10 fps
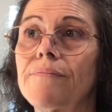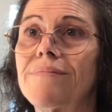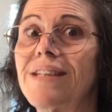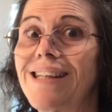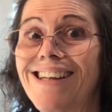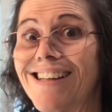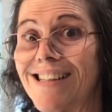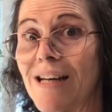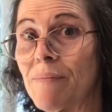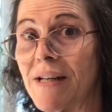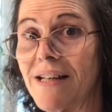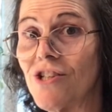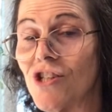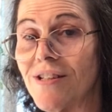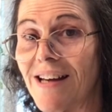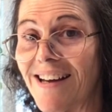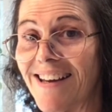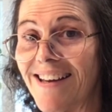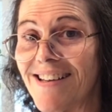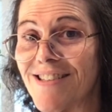decontamination, I
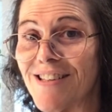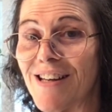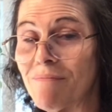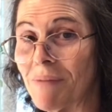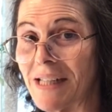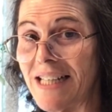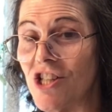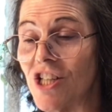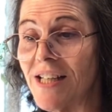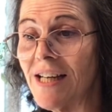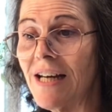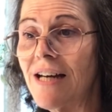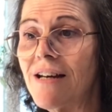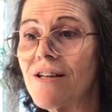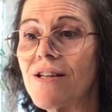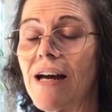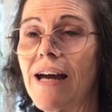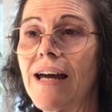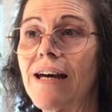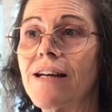guess, and bleaching,
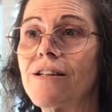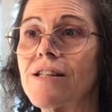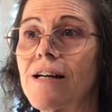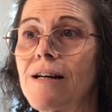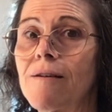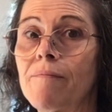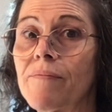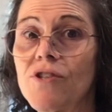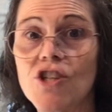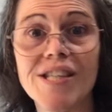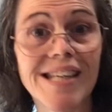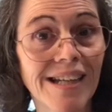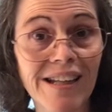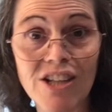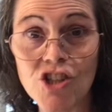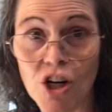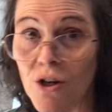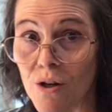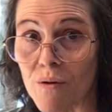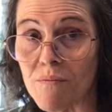and just killing
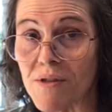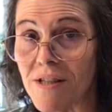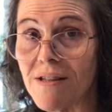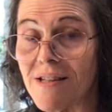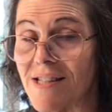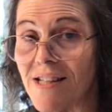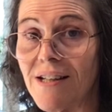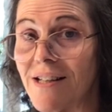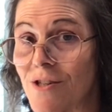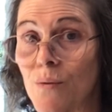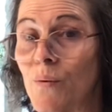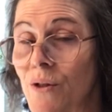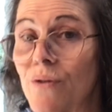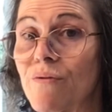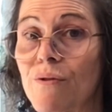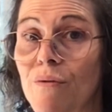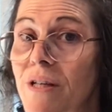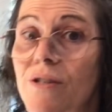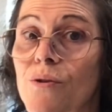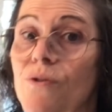germs. The sun is a wonderful
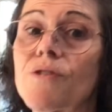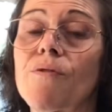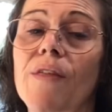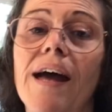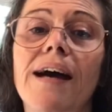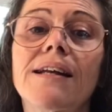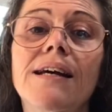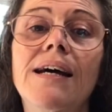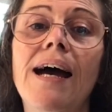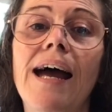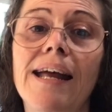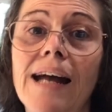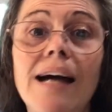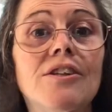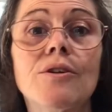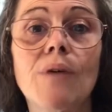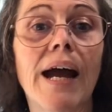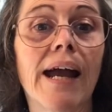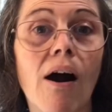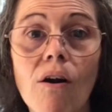resource for that. And I do
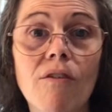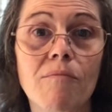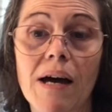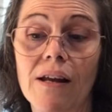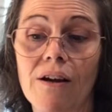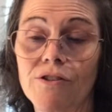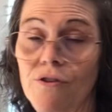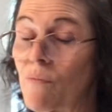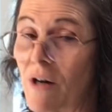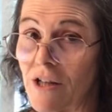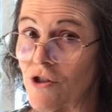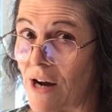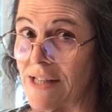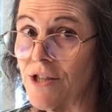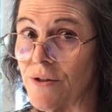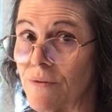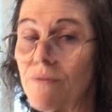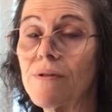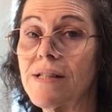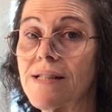hang all of my laundry, well, I try to,
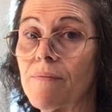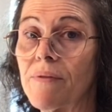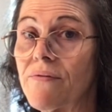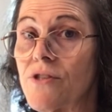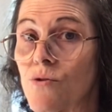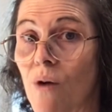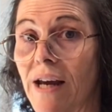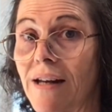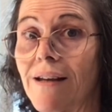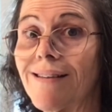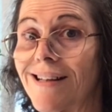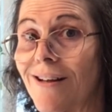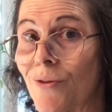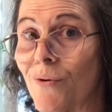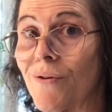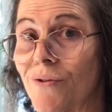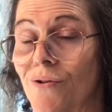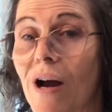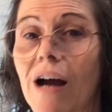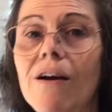except if it's raining, and then I throw it in the
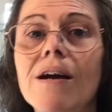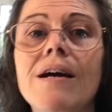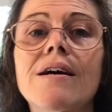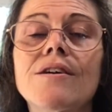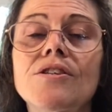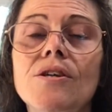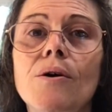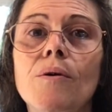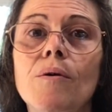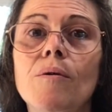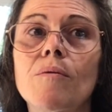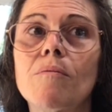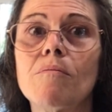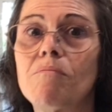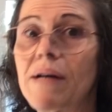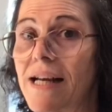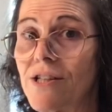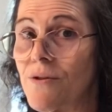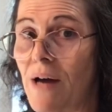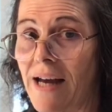dryer. So, but I
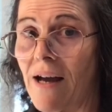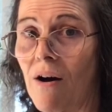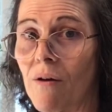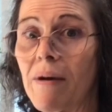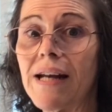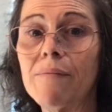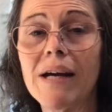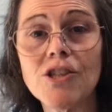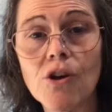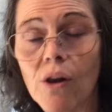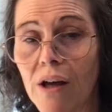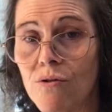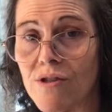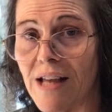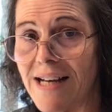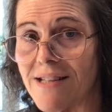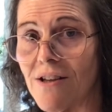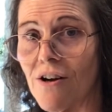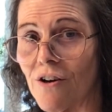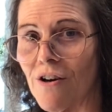do hang all, and it makes your clothes last
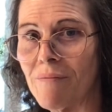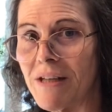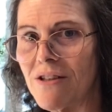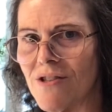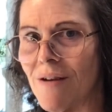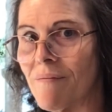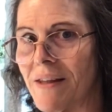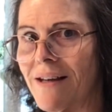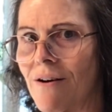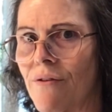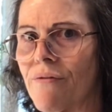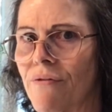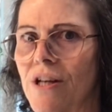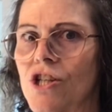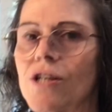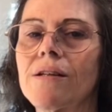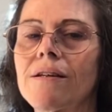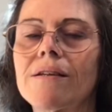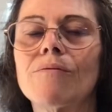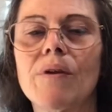longer. I mean, you stop and think all the
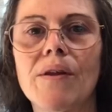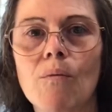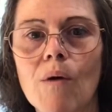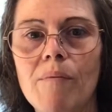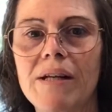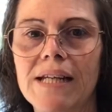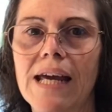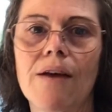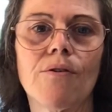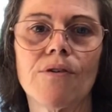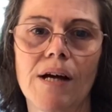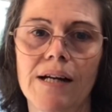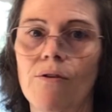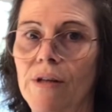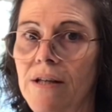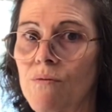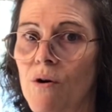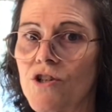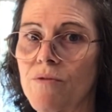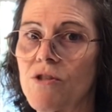friction with it rubbing together, not only in the
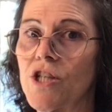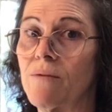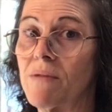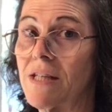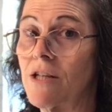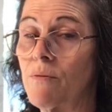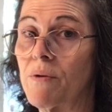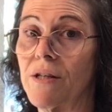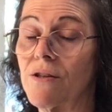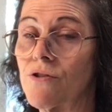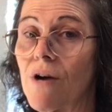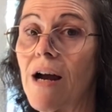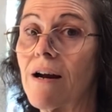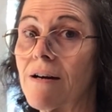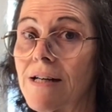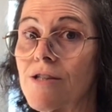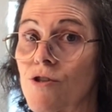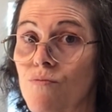washing machine, but then you put it in the dryer and it's